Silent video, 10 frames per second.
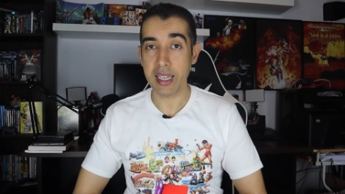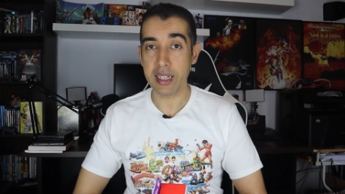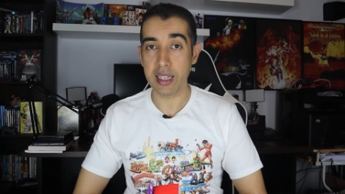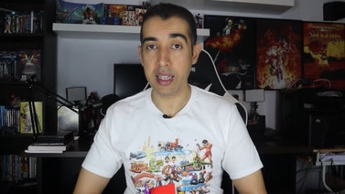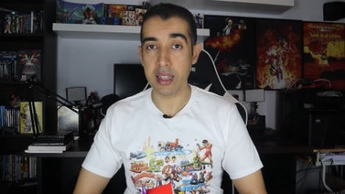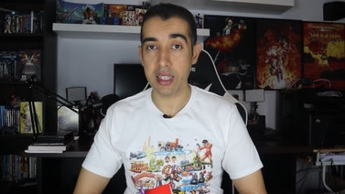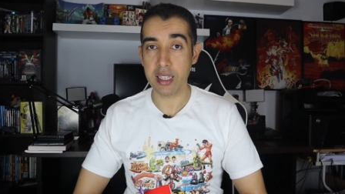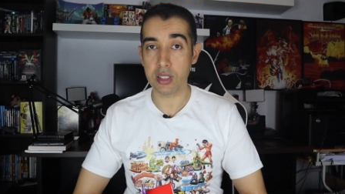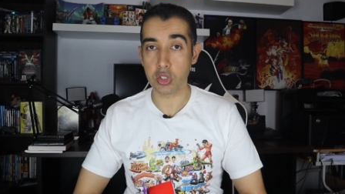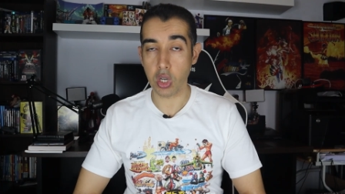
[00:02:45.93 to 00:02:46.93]
in
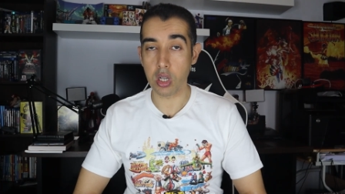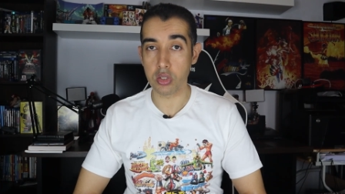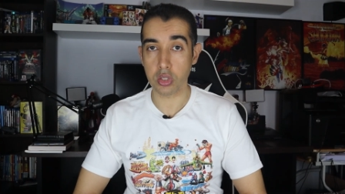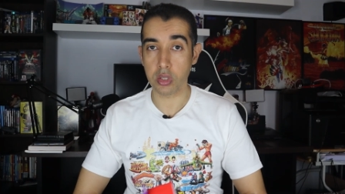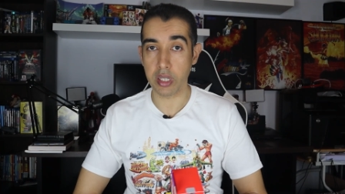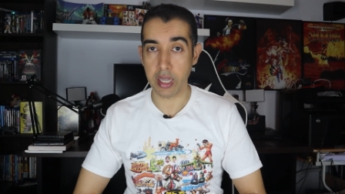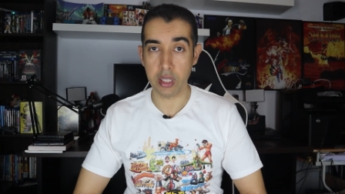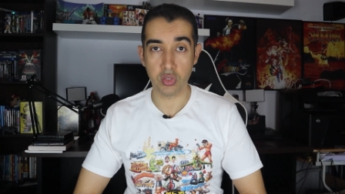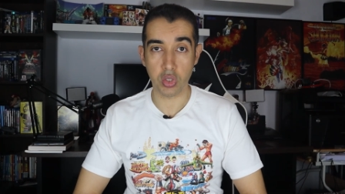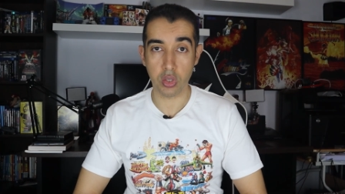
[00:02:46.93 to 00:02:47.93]
the charger
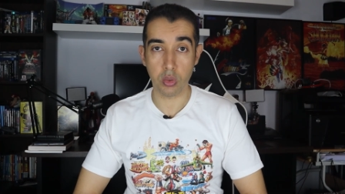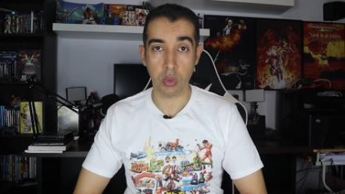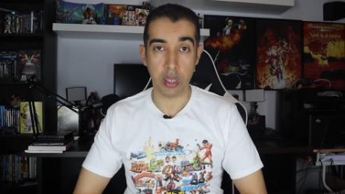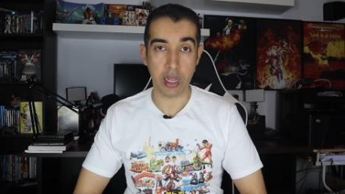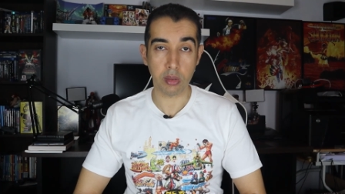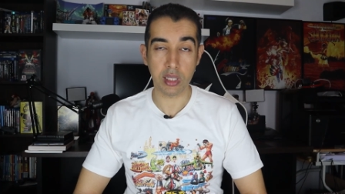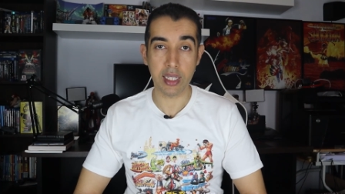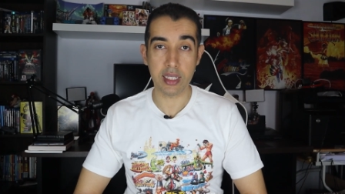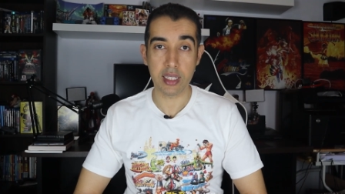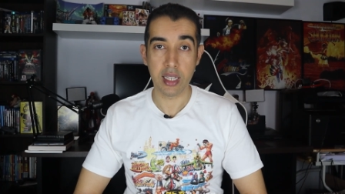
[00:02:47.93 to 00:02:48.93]
into an
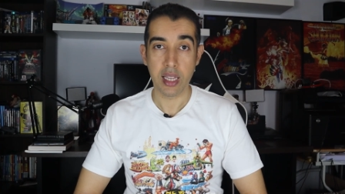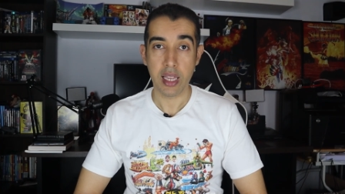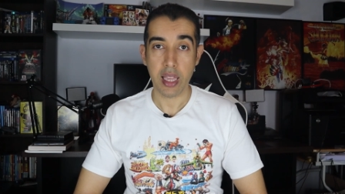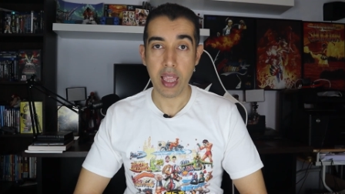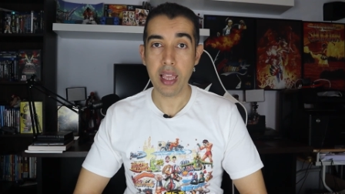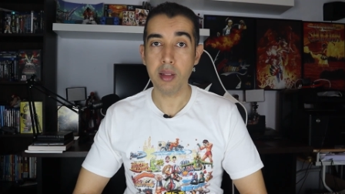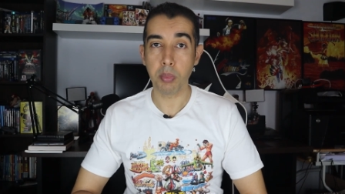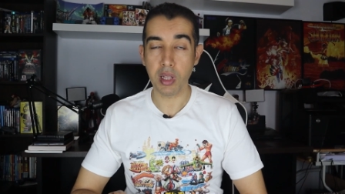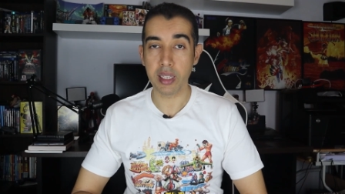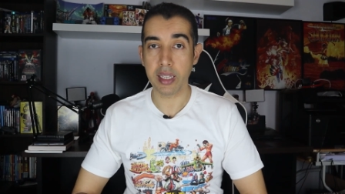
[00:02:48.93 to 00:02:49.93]
outlet, and
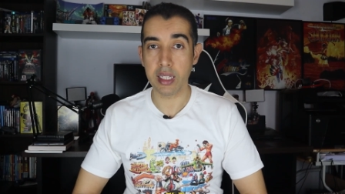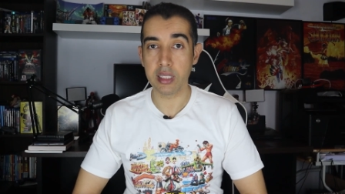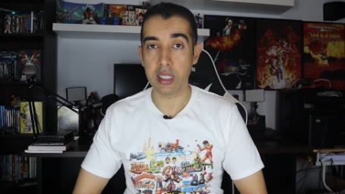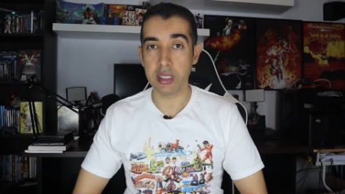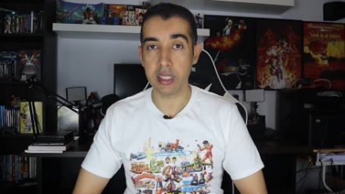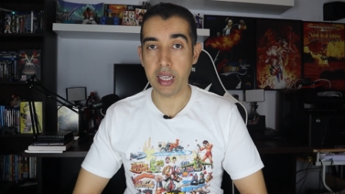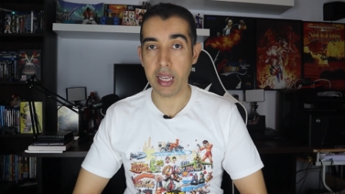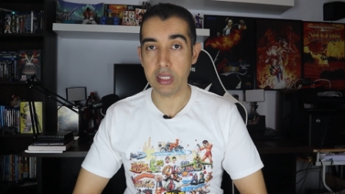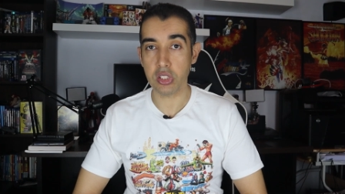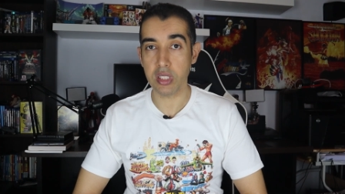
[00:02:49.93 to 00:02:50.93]
plug in the
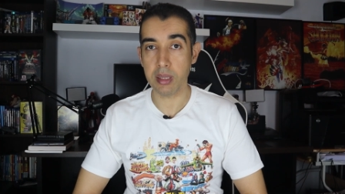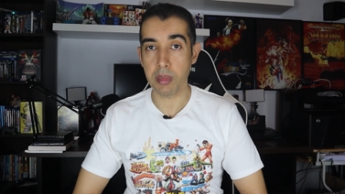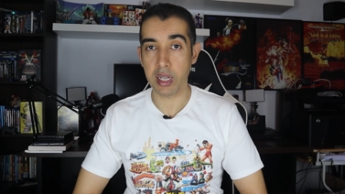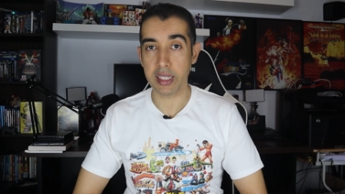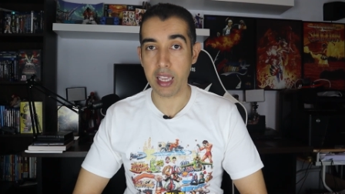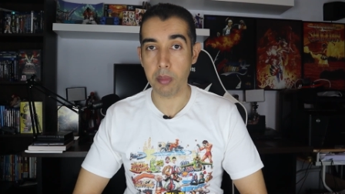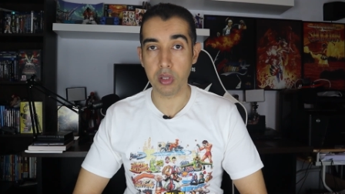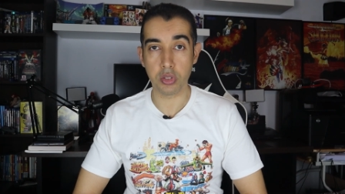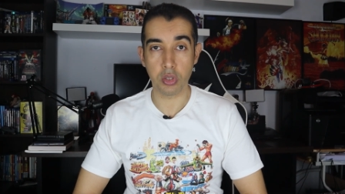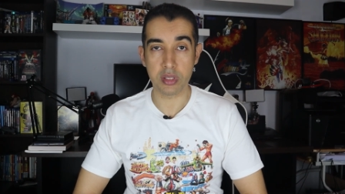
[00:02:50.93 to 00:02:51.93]
HDMI
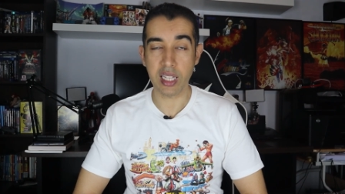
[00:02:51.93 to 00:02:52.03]
cable to your